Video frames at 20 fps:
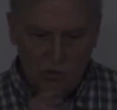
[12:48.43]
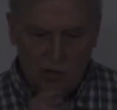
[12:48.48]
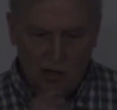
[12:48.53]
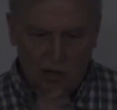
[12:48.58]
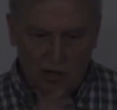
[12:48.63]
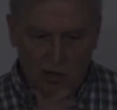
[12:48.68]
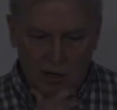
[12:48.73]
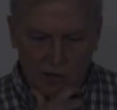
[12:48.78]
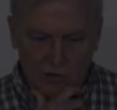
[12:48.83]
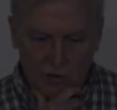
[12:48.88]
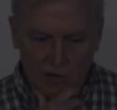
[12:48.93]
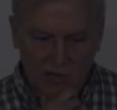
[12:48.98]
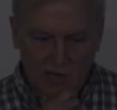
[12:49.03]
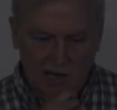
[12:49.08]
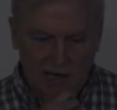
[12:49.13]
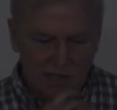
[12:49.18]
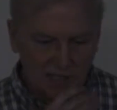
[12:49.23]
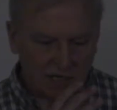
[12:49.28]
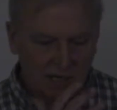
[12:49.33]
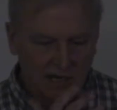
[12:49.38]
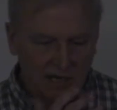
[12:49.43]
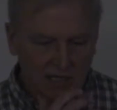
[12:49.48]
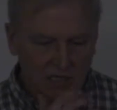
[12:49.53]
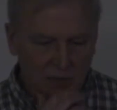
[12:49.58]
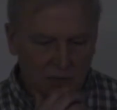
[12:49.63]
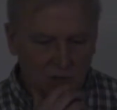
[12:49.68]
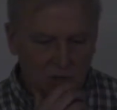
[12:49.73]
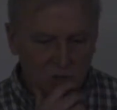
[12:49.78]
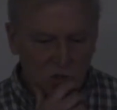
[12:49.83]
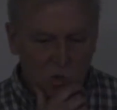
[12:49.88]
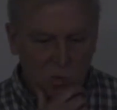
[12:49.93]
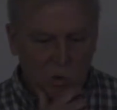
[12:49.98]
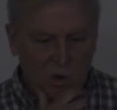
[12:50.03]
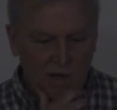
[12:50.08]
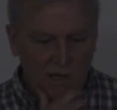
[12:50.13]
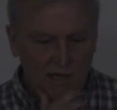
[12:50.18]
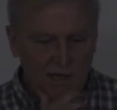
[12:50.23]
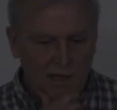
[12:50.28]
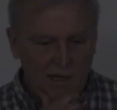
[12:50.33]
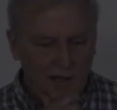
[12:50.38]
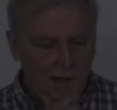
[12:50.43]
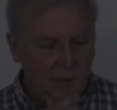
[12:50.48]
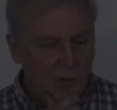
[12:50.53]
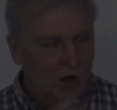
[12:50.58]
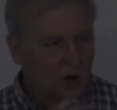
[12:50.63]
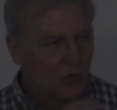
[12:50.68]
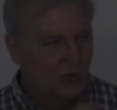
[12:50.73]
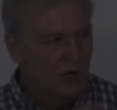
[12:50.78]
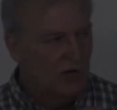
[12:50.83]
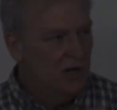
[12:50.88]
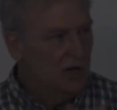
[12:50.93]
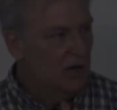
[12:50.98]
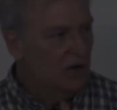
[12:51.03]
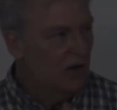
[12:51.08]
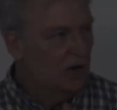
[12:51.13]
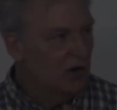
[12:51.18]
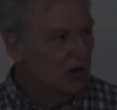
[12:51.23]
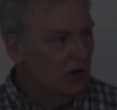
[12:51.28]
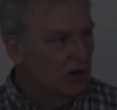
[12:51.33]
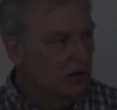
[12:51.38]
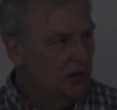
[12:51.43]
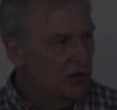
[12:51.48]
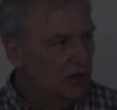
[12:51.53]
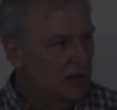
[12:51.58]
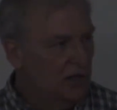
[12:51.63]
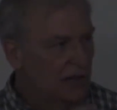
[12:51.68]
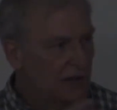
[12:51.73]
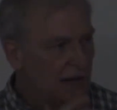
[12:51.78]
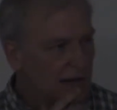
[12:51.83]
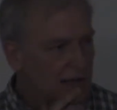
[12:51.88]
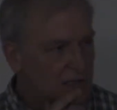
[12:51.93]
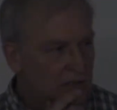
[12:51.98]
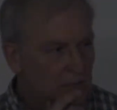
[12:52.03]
North Cascade's about 20, and Mount Rainier a little less,